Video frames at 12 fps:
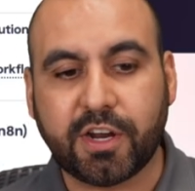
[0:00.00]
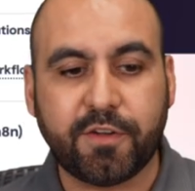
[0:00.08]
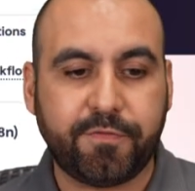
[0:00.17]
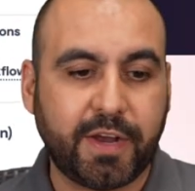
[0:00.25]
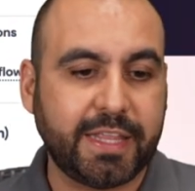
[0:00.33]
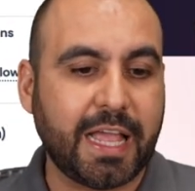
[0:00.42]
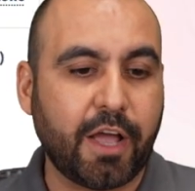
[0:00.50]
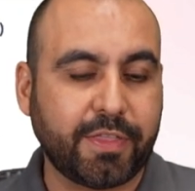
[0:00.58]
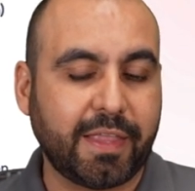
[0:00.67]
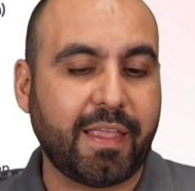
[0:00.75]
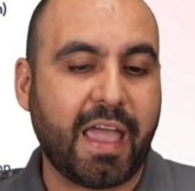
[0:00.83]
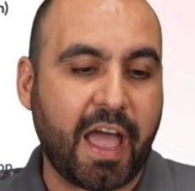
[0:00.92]
you're going to find out
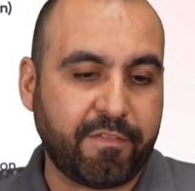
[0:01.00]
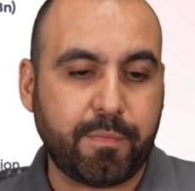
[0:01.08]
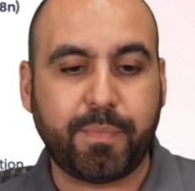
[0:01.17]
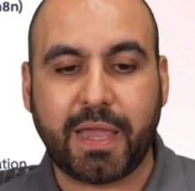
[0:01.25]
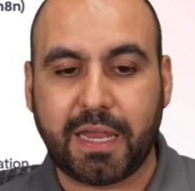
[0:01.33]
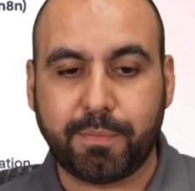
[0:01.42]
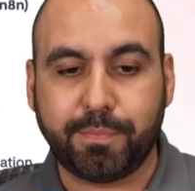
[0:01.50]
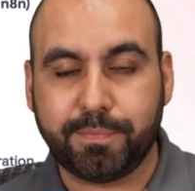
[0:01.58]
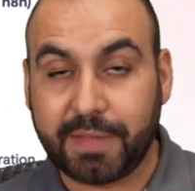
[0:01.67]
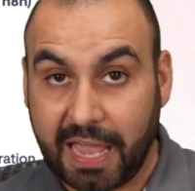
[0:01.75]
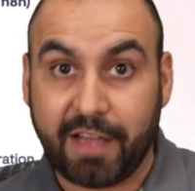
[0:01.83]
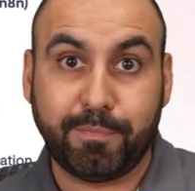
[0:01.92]
that they have a paid,
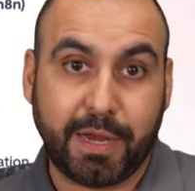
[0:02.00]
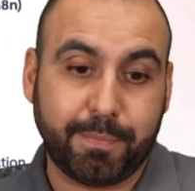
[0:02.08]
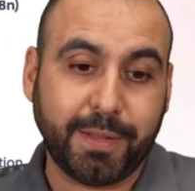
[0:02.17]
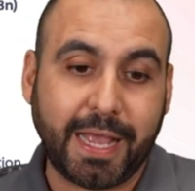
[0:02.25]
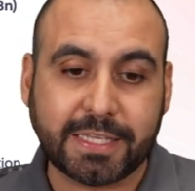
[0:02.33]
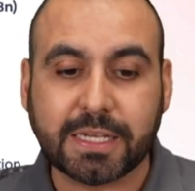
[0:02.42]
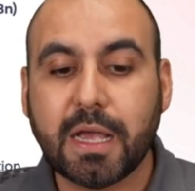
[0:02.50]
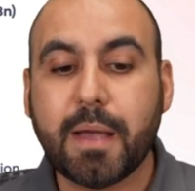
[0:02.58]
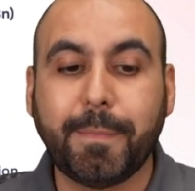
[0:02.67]
they have paid plans.